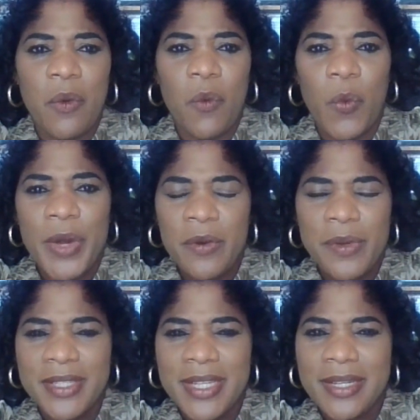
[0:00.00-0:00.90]
where
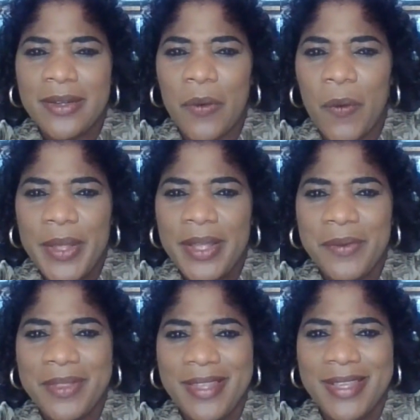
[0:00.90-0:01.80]
was he going
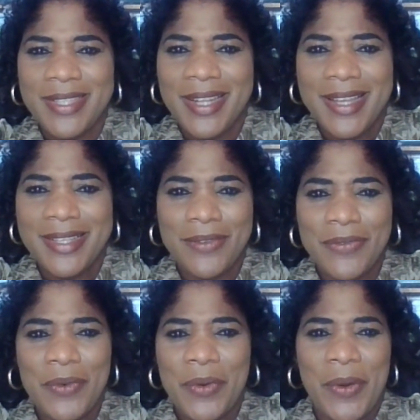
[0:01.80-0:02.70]
with these lines
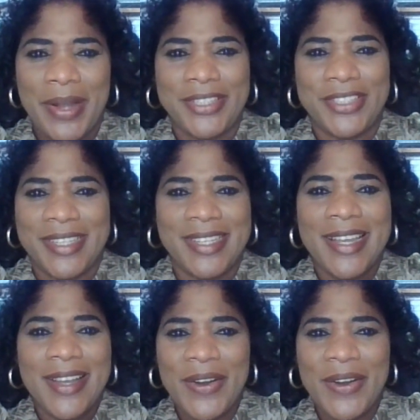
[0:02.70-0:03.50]
of question,